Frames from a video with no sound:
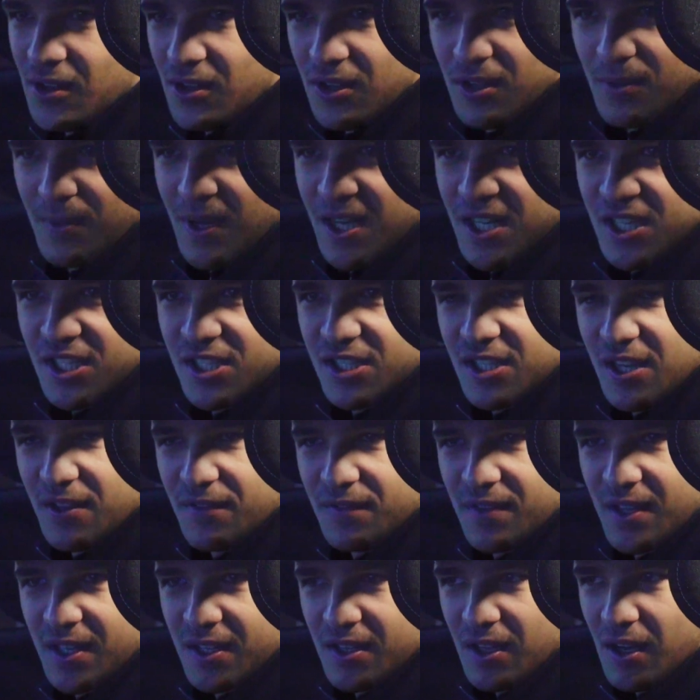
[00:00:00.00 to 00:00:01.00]
all the weight
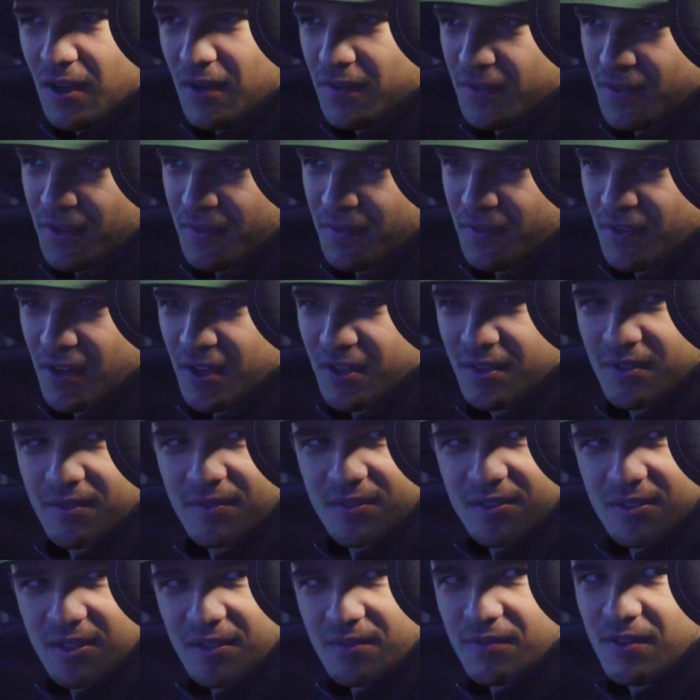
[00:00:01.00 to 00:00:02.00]
shifted off the front,
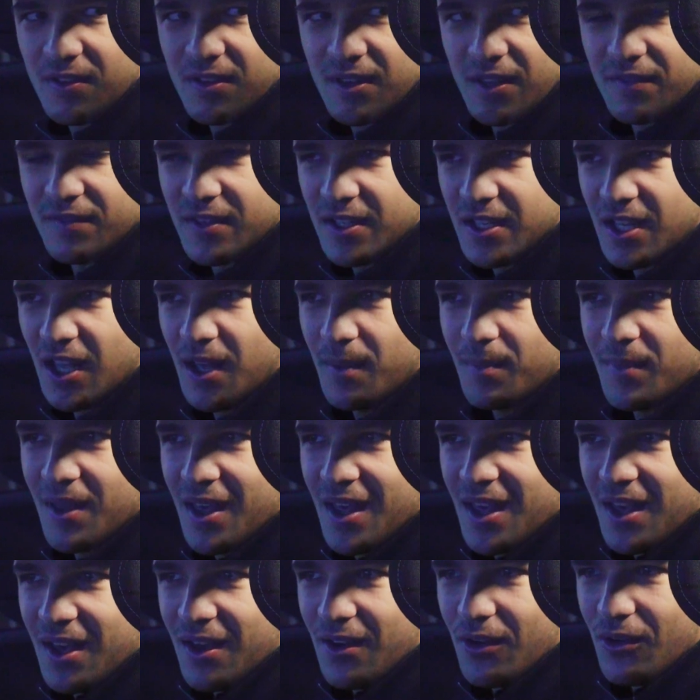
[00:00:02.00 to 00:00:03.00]
so the front lifted up,
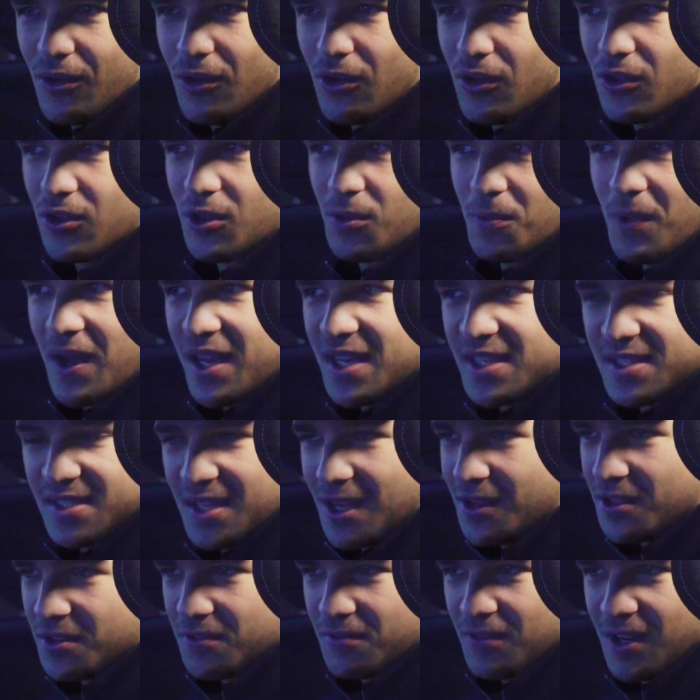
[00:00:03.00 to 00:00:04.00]
all the weight is
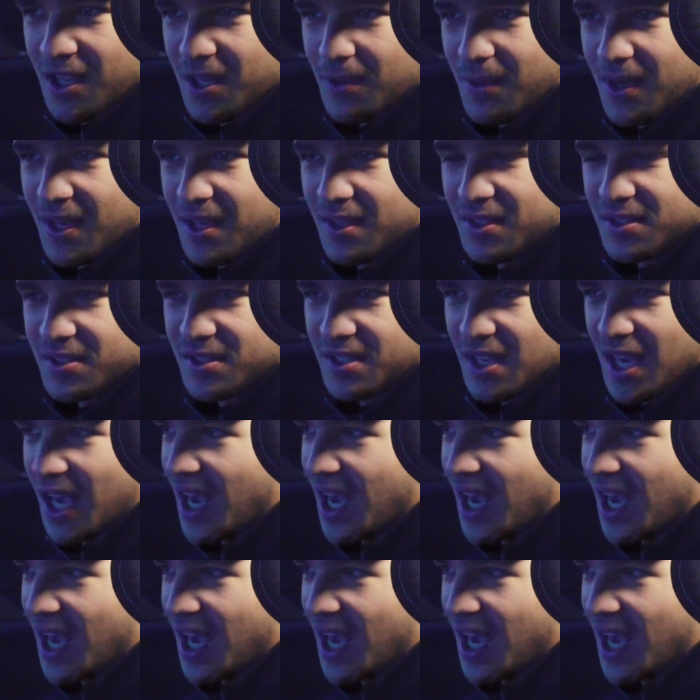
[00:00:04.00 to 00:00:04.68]
now on the rear wheels,